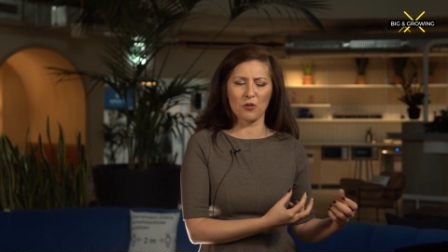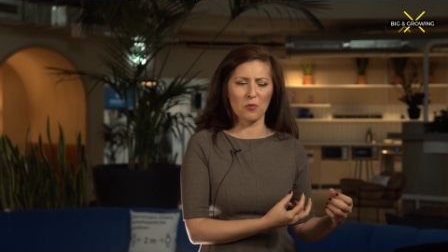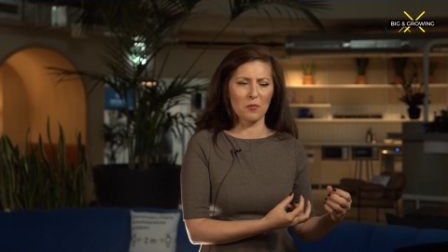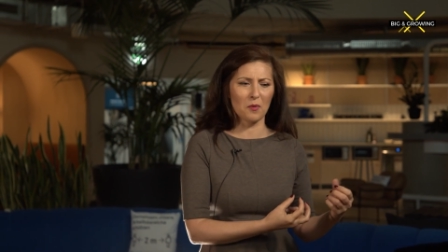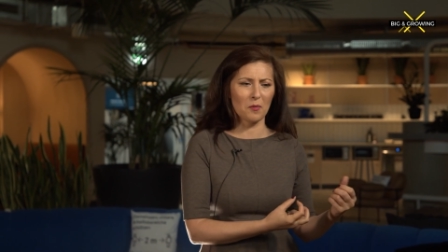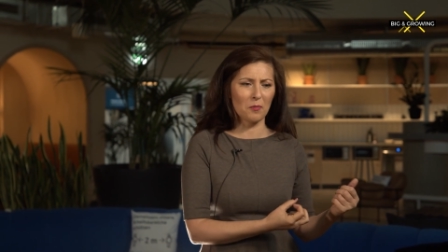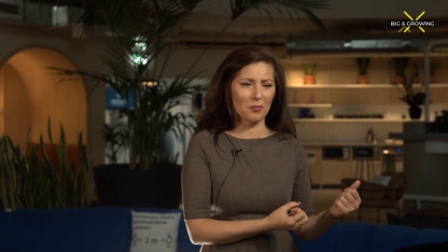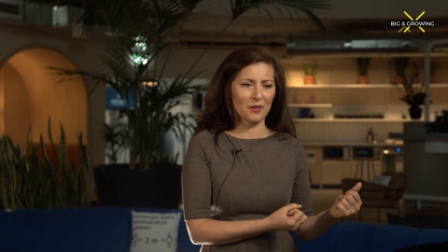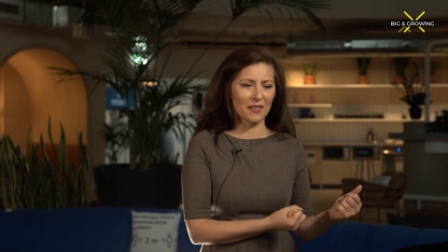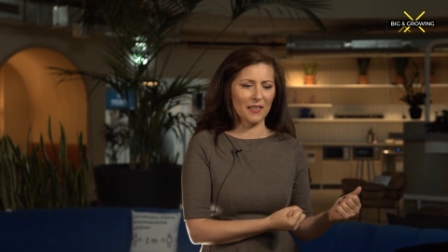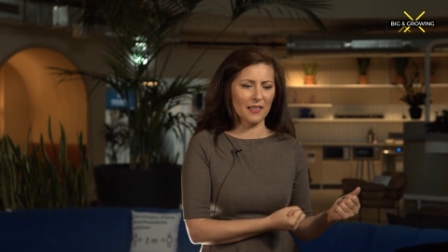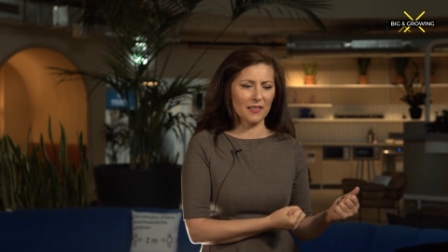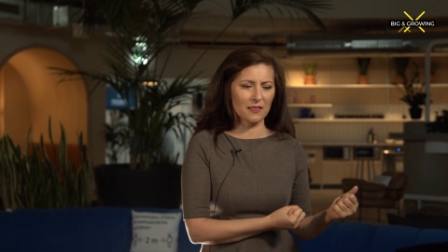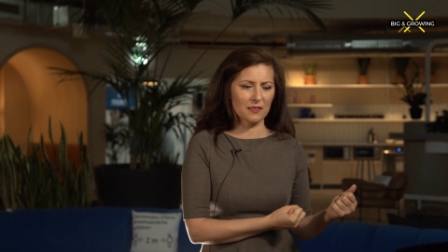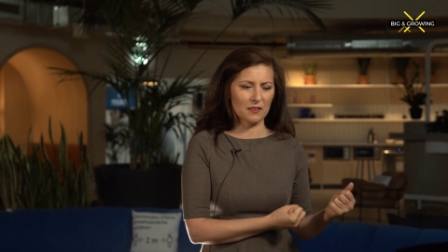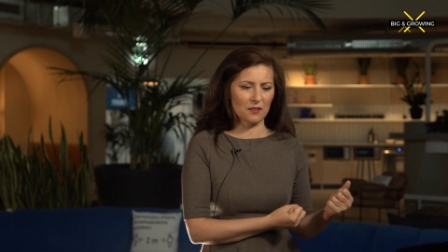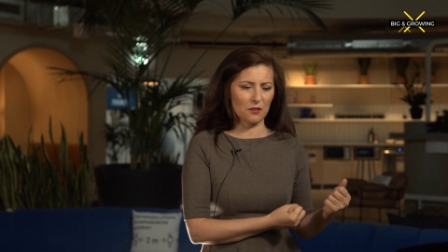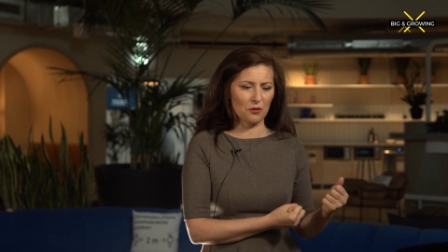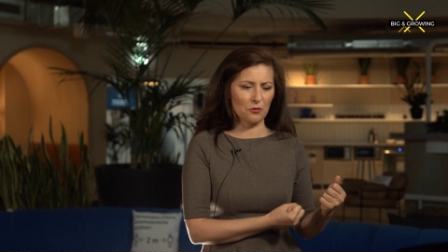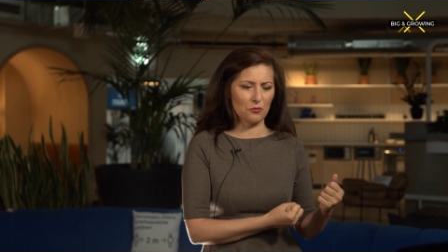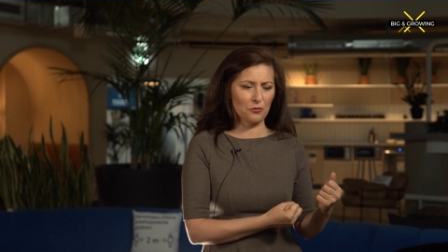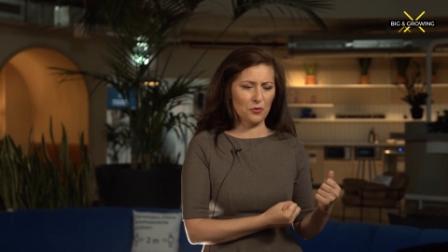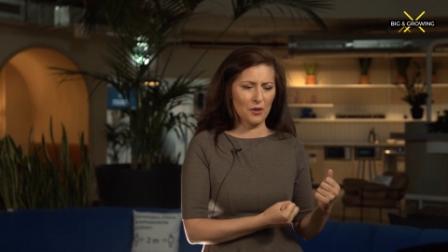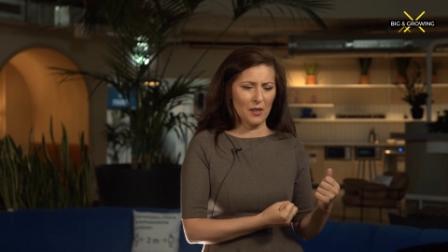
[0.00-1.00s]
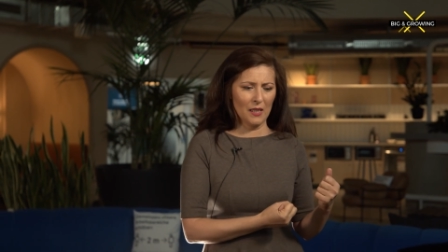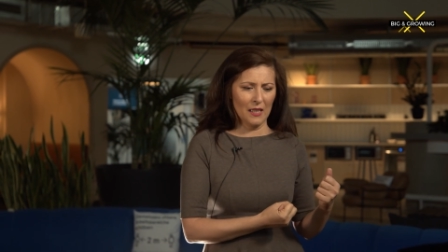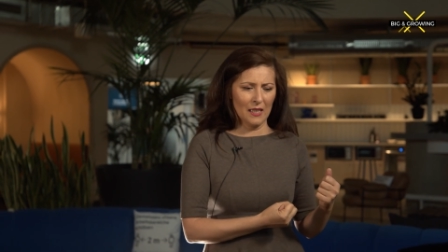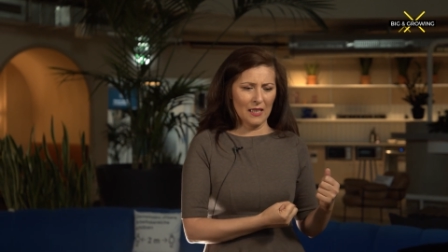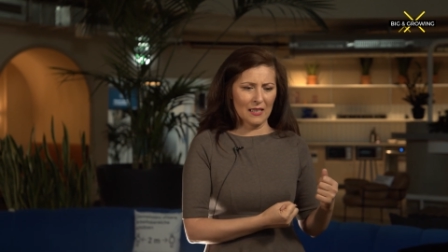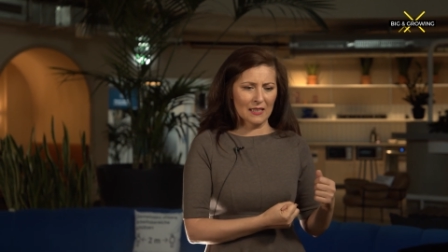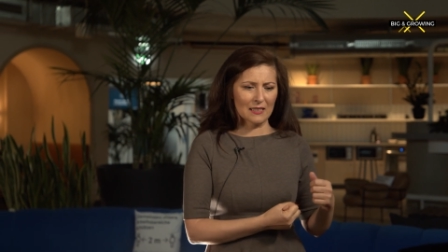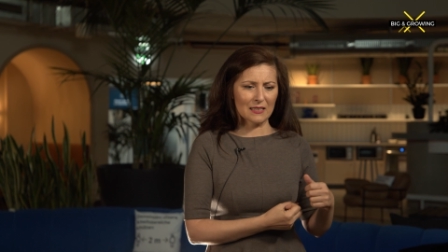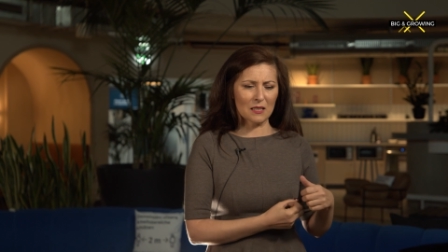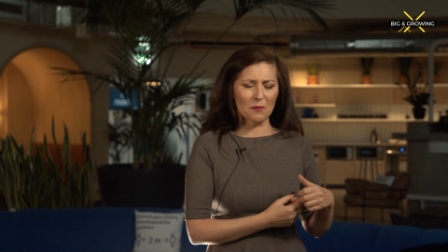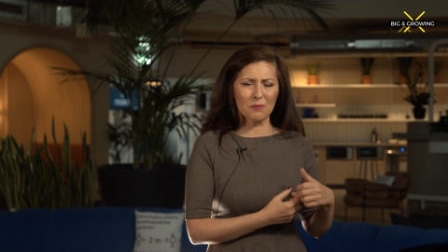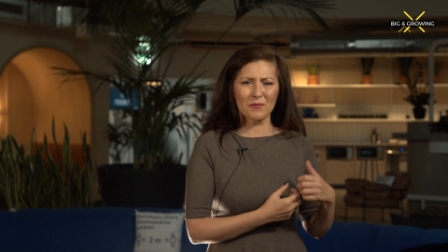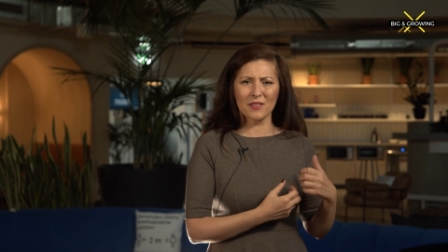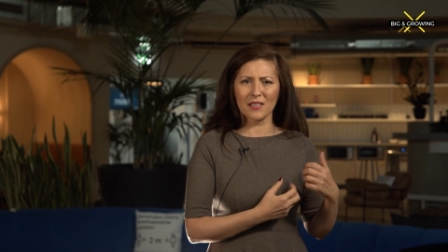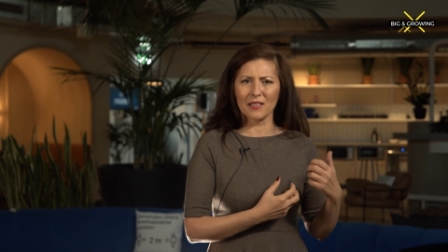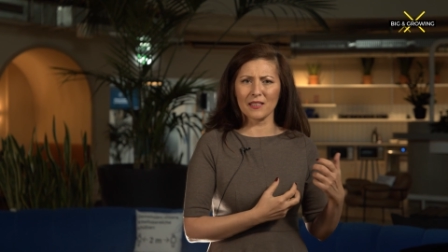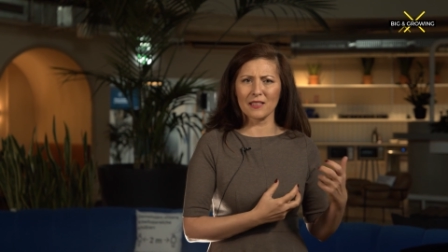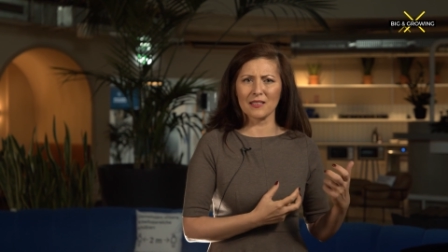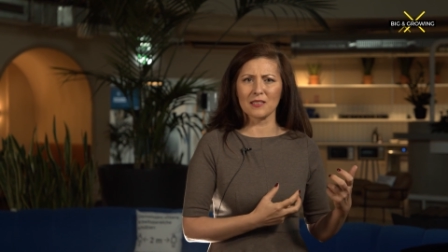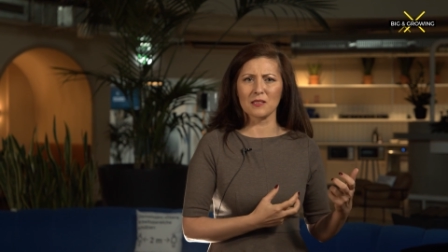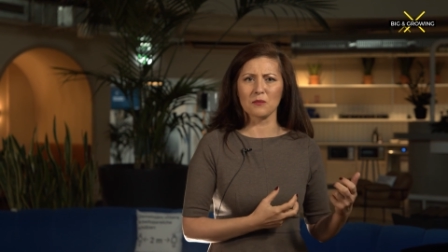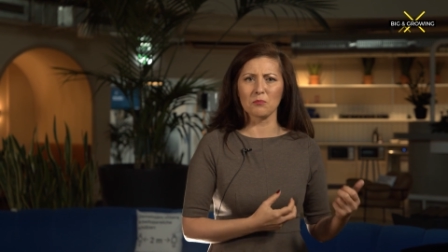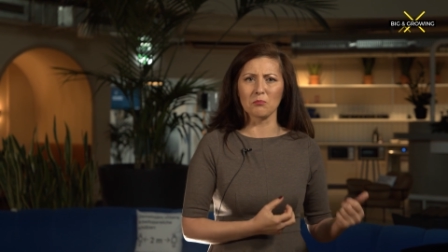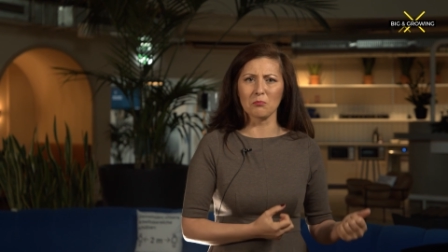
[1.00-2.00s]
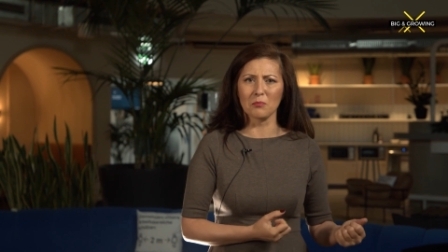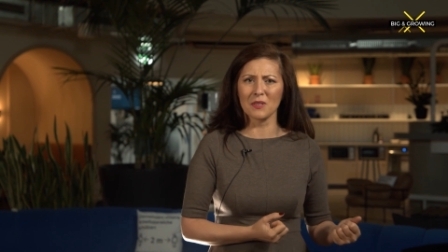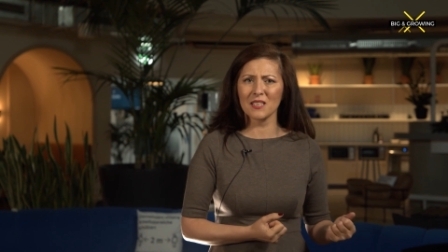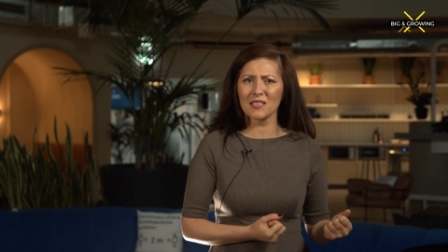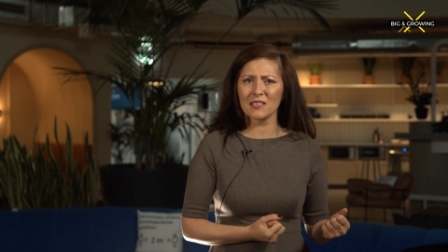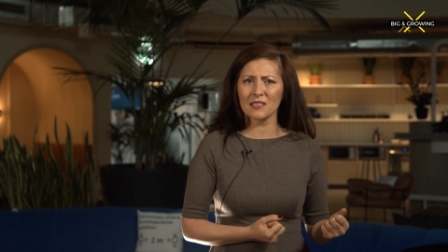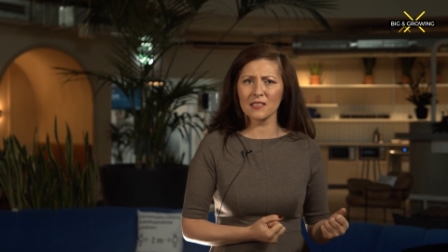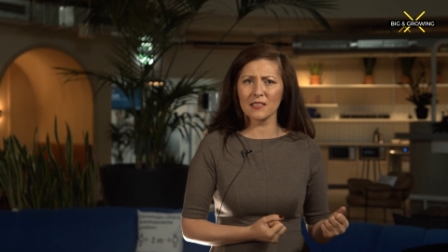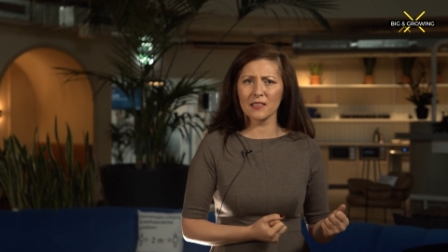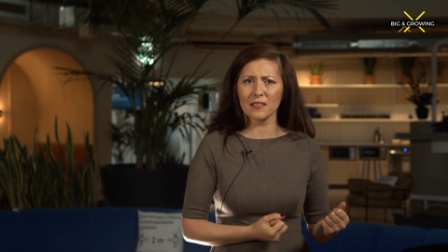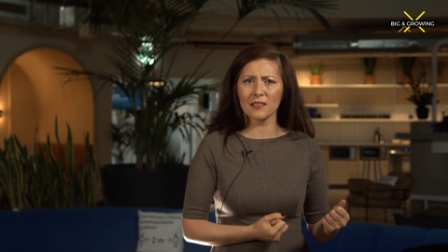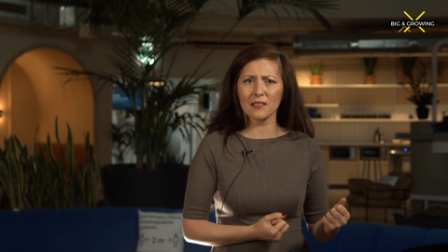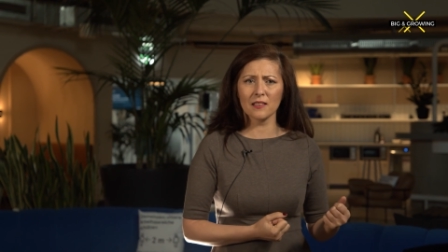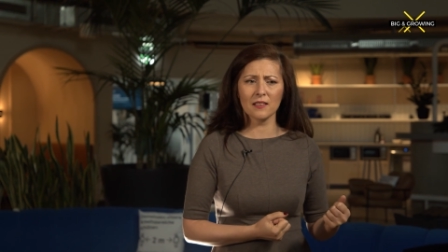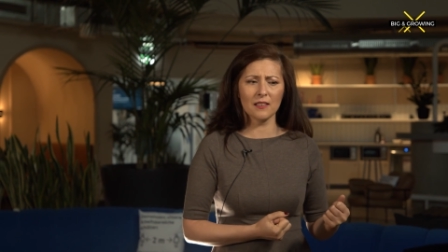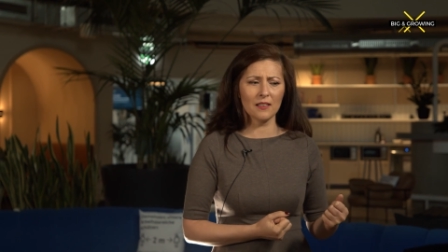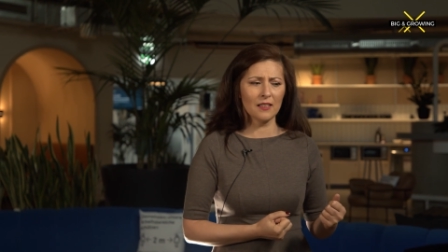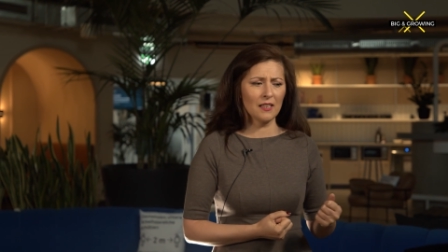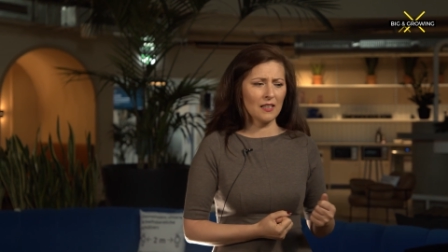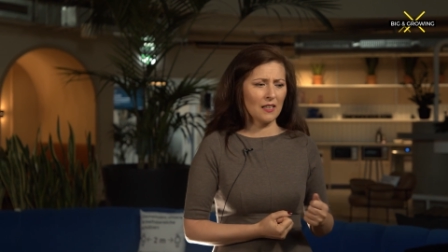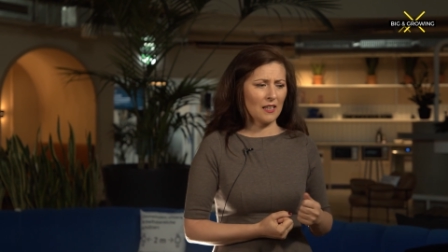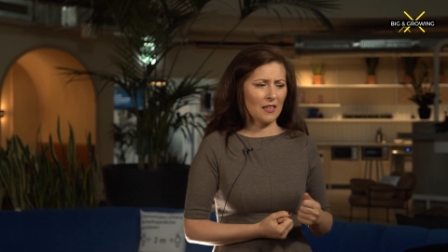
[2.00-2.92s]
from a place of something is missing,